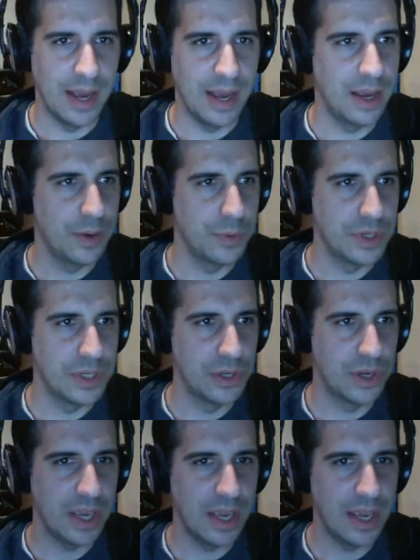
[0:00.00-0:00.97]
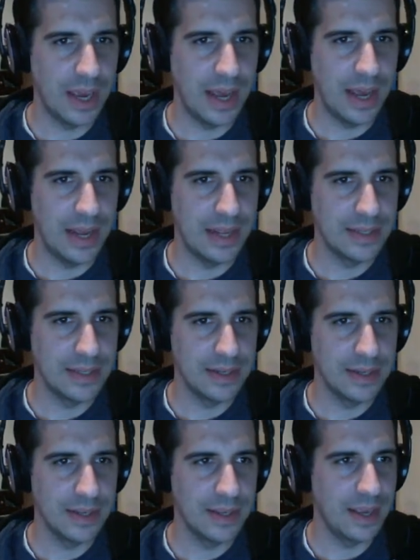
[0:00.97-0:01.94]
I was looking at
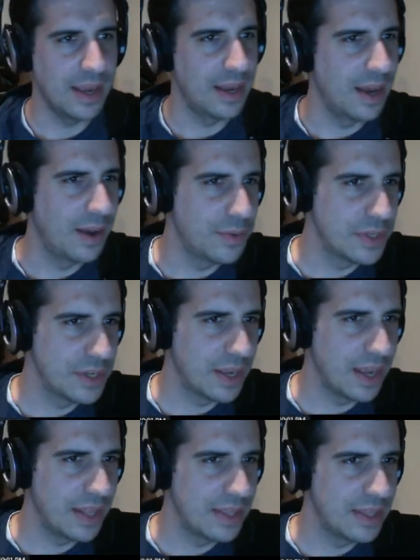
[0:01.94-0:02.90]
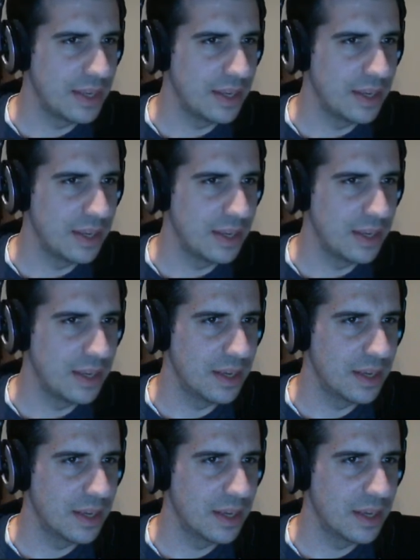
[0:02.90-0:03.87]

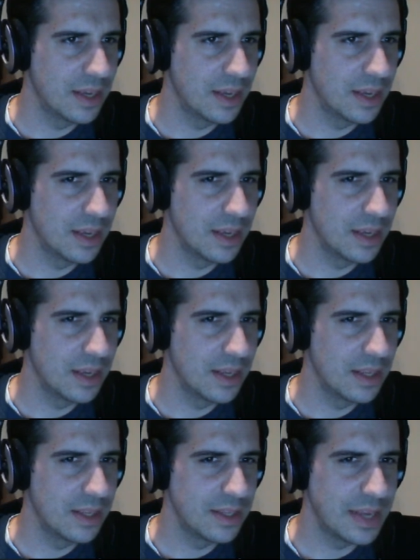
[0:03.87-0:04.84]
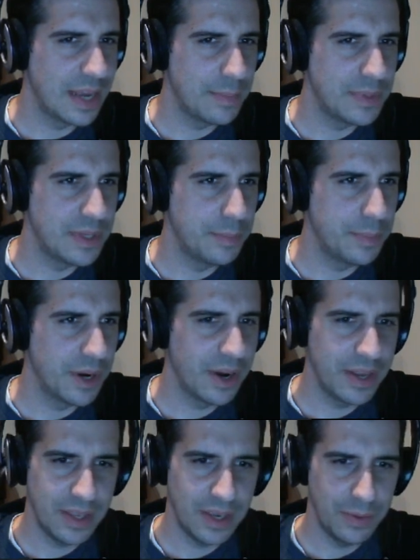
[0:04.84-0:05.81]
the tab debugger,
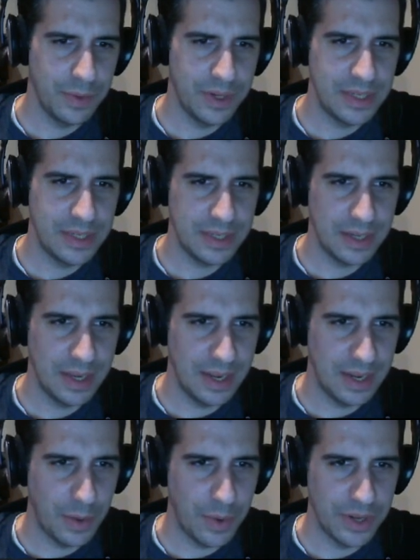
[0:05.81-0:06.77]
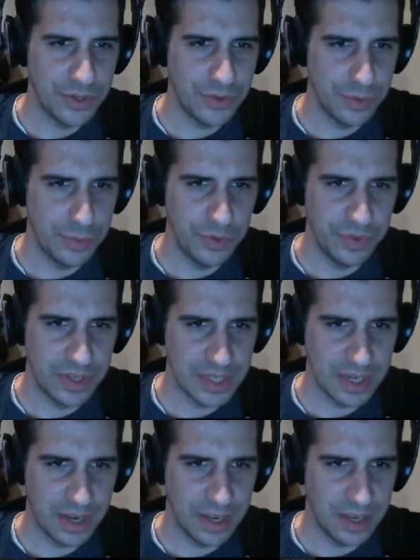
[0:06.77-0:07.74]
I think it was, and I wanted to remove this
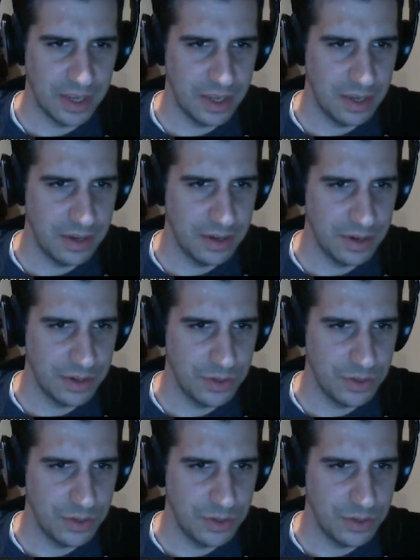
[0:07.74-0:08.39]
guy here,